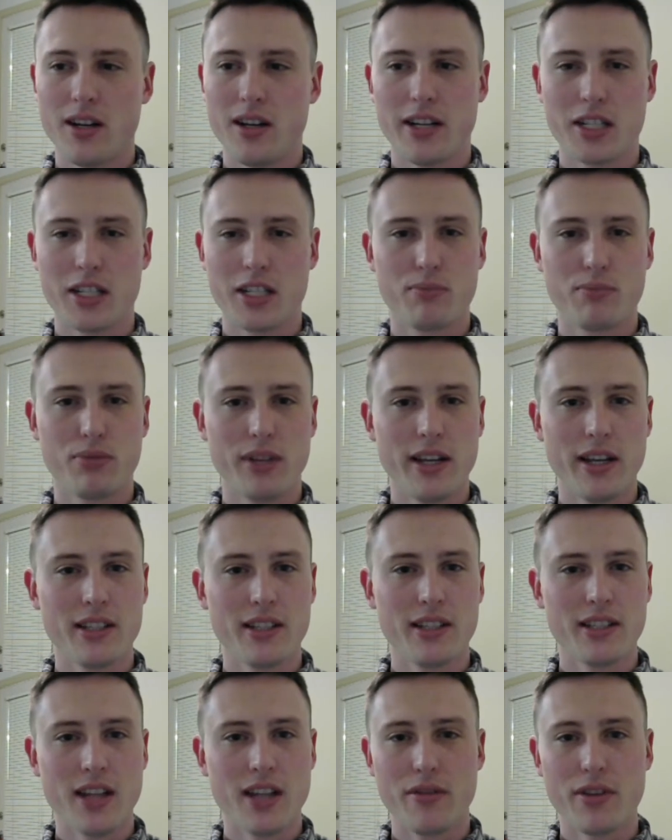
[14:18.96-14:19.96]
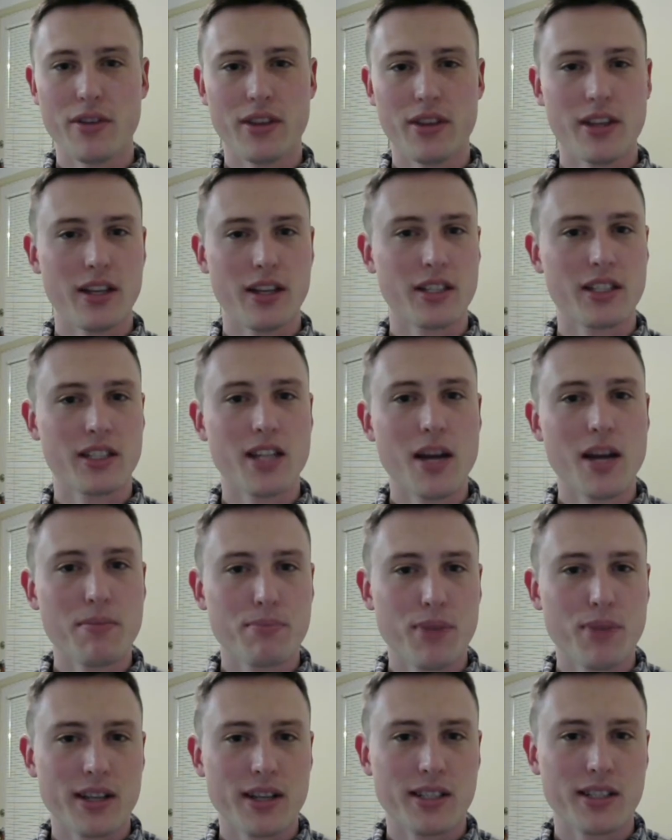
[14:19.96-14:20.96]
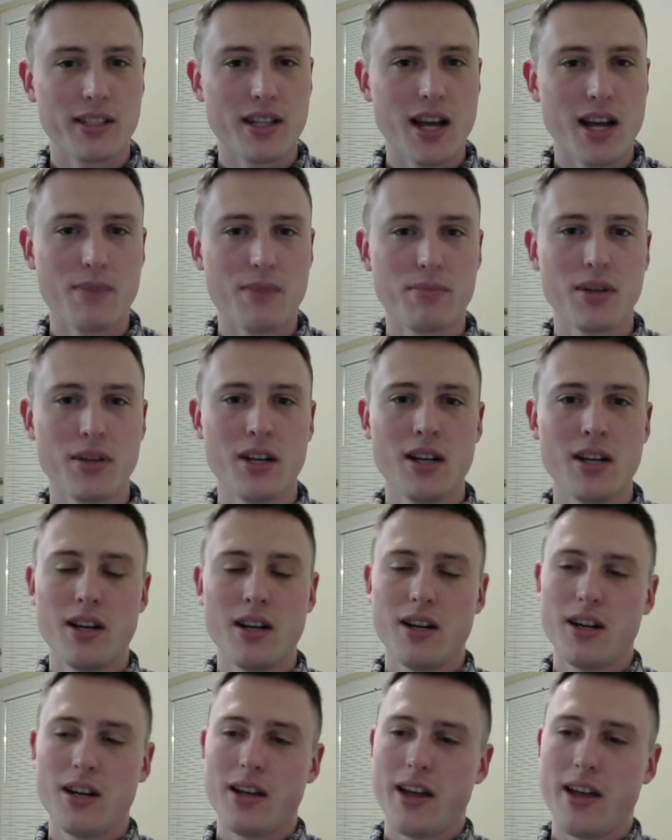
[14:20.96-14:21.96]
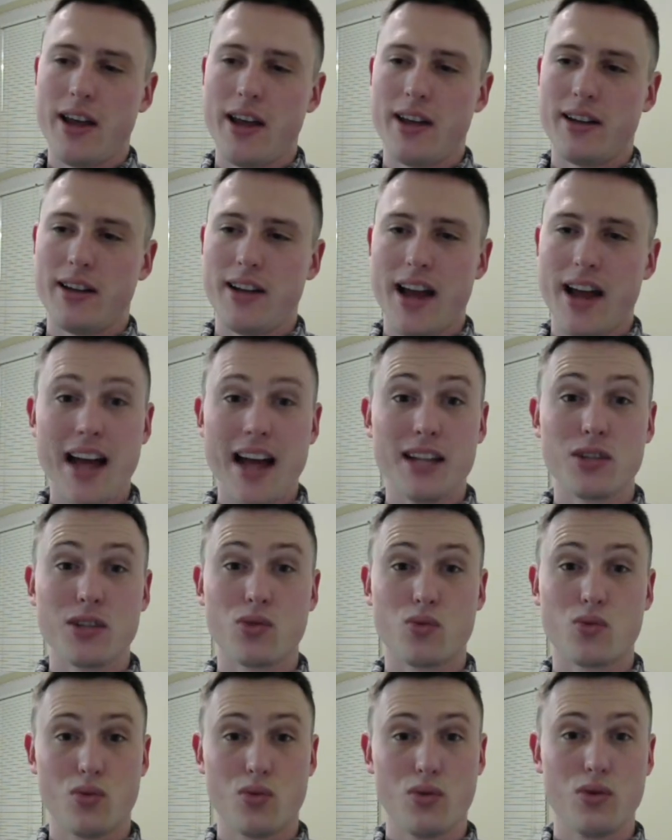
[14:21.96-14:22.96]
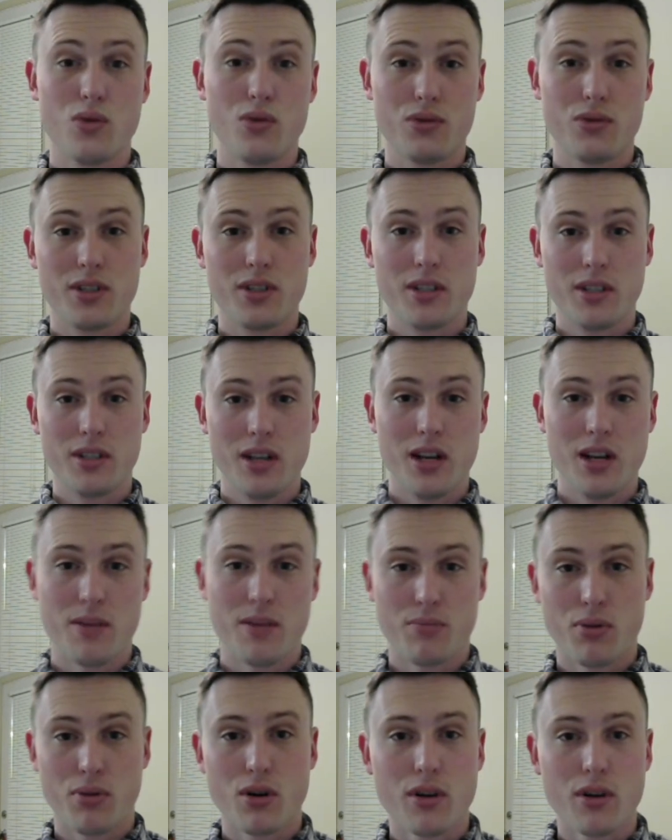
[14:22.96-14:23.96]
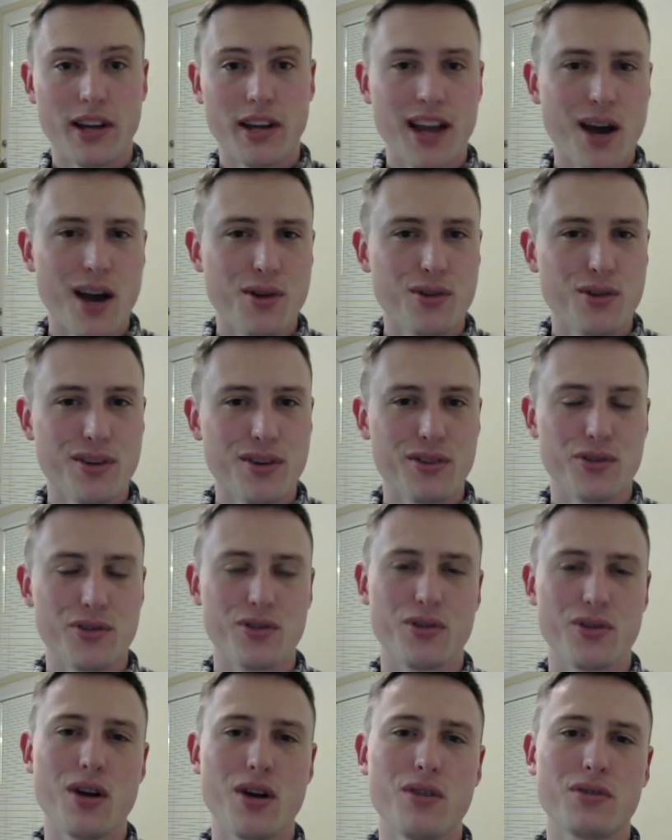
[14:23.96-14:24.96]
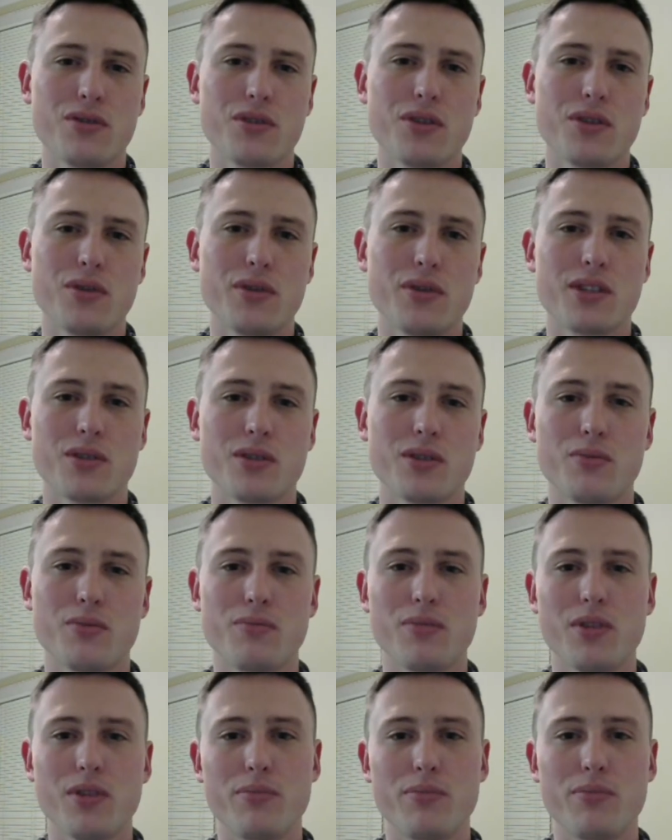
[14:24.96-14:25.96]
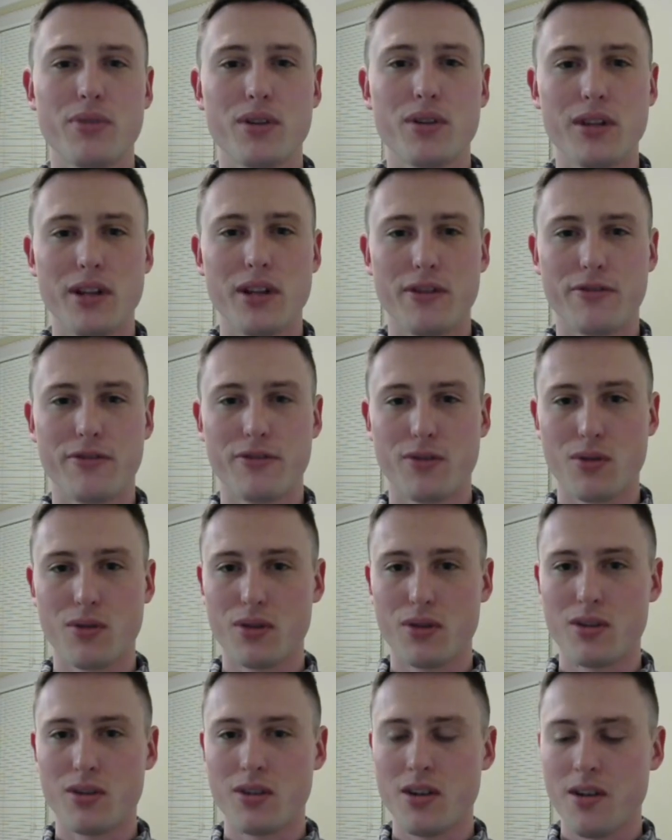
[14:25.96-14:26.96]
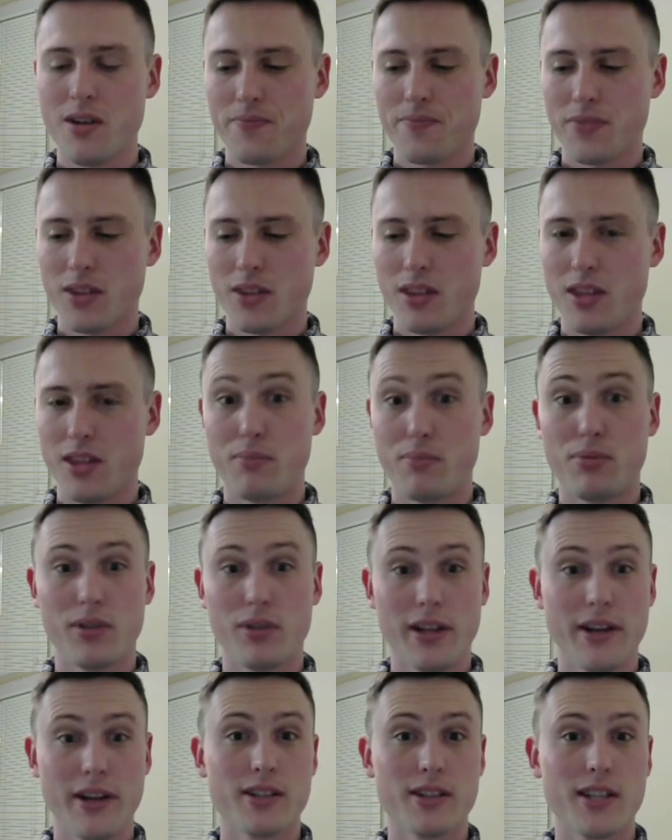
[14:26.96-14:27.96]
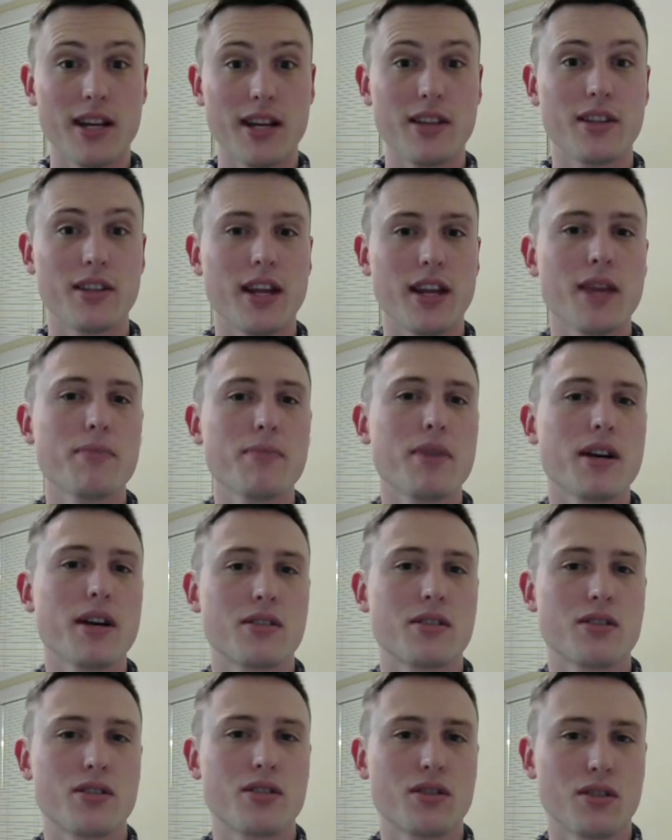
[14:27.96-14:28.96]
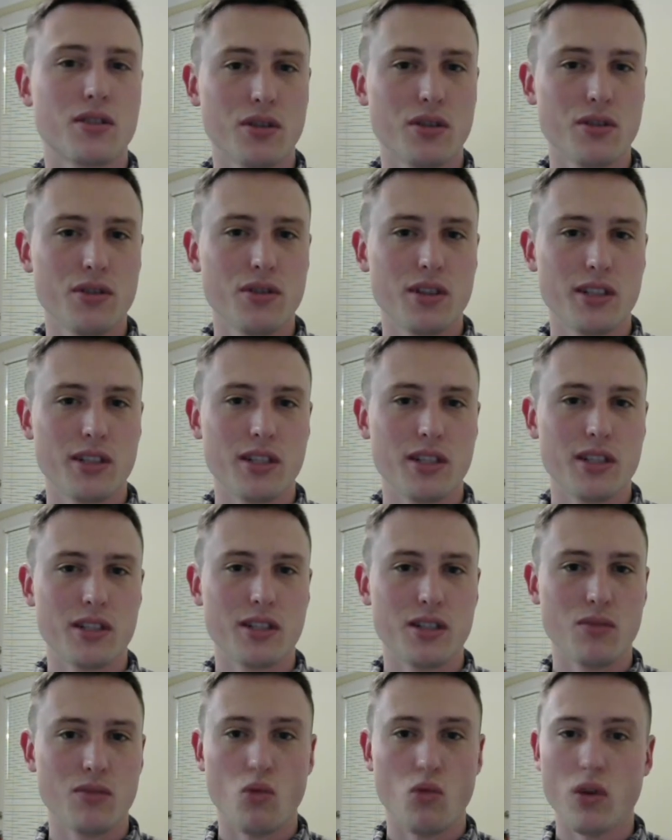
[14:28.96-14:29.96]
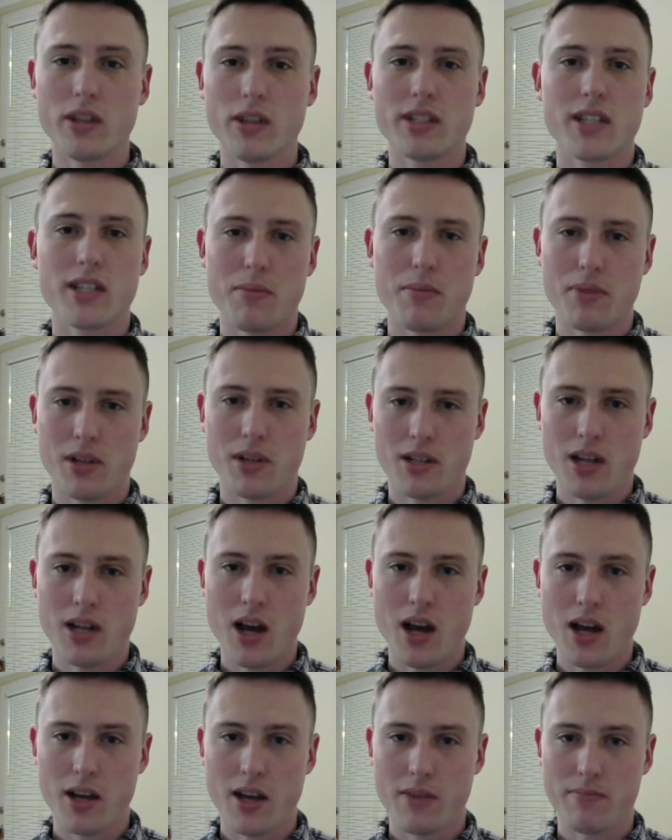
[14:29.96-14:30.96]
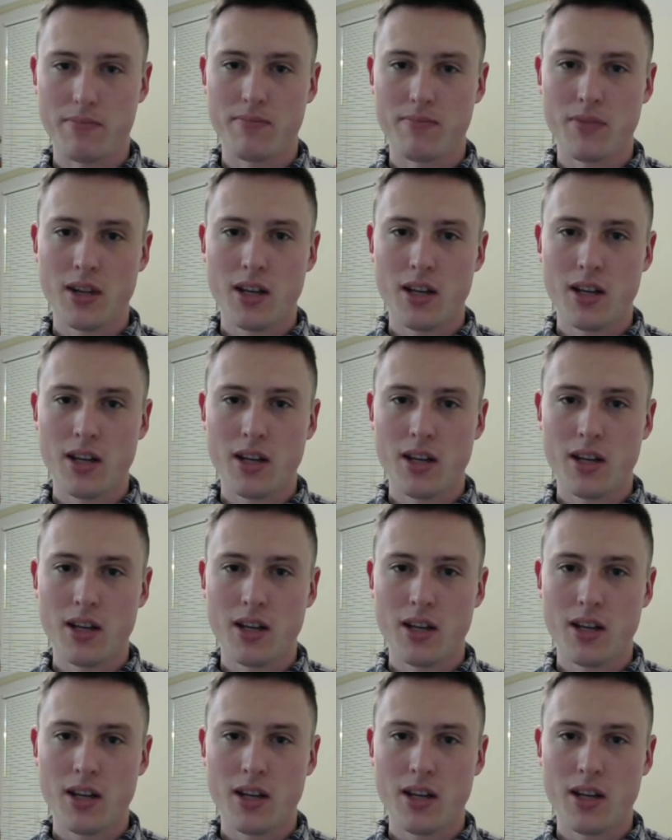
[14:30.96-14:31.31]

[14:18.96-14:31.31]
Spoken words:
explains everything step by step and adds rules per encounter as you go. So it's an ability for the players and the game master to learn the system one step at a time.